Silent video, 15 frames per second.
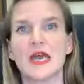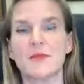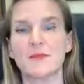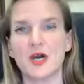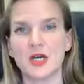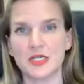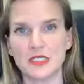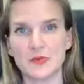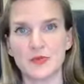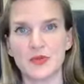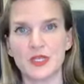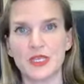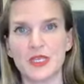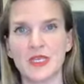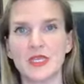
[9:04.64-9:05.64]
that box
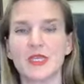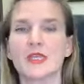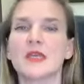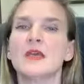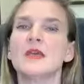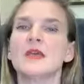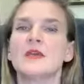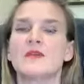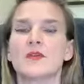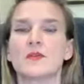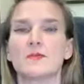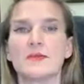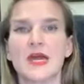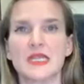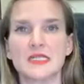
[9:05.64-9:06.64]
breathing, if you're
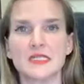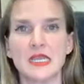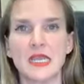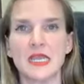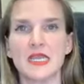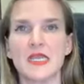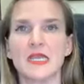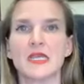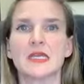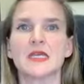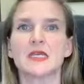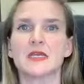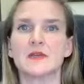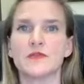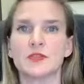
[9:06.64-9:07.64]

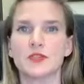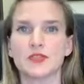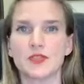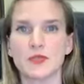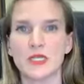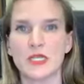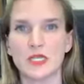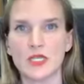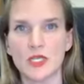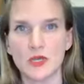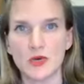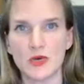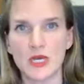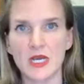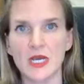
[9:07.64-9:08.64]
meditating, if you're doing
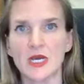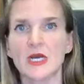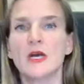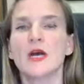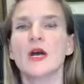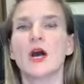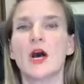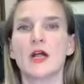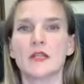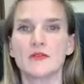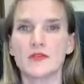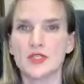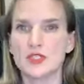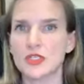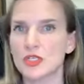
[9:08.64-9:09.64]
yoga, all
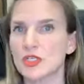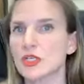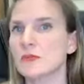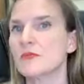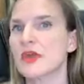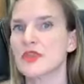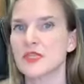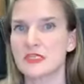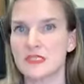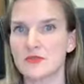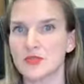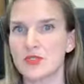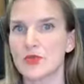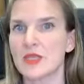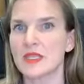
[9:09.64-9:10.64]
of these are good methods
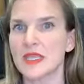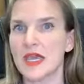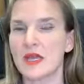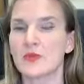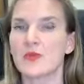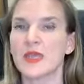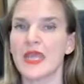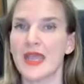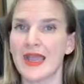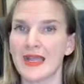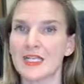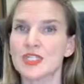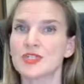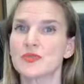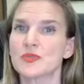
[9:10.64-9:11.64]
of doing that. We
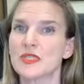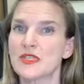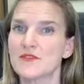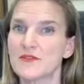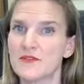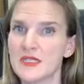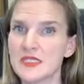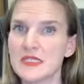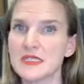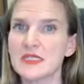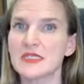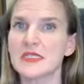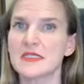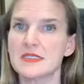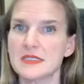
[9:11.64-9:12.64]
actually
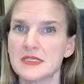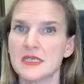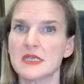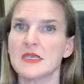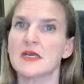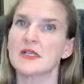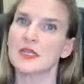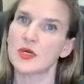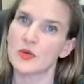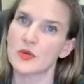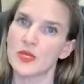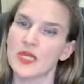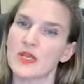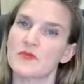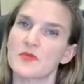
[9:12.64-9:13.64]
physically see a
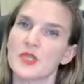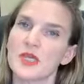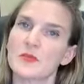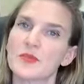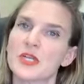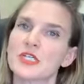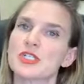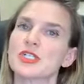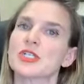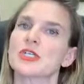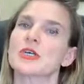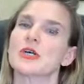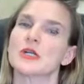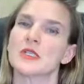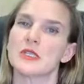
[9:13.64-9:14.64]
lowering of blood
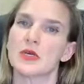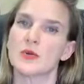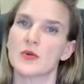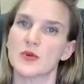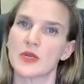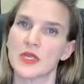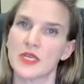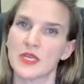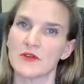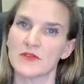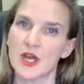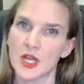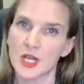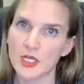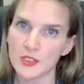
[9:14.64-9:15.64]
pressure, a lowering of
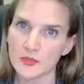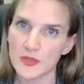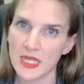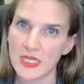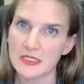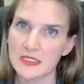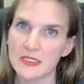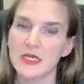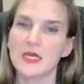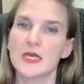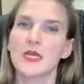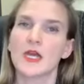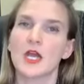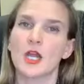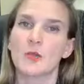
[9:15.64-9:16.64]
heart rate.
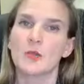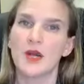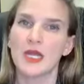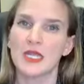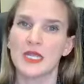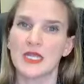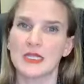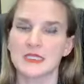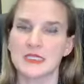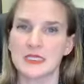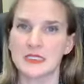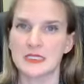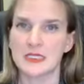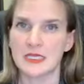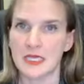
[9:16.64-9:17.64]
Our body gets
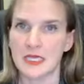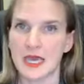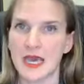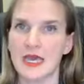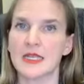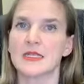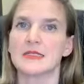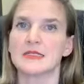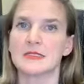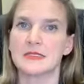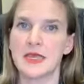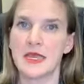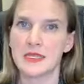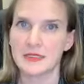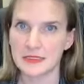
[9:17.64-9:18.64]
into that
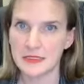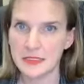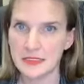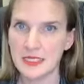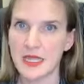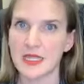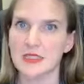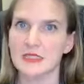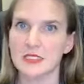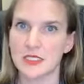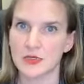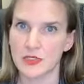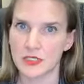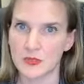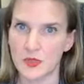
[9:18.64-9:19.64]
zen state,
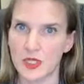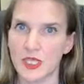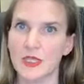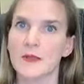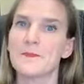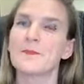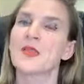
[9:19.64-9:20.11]
so to speak.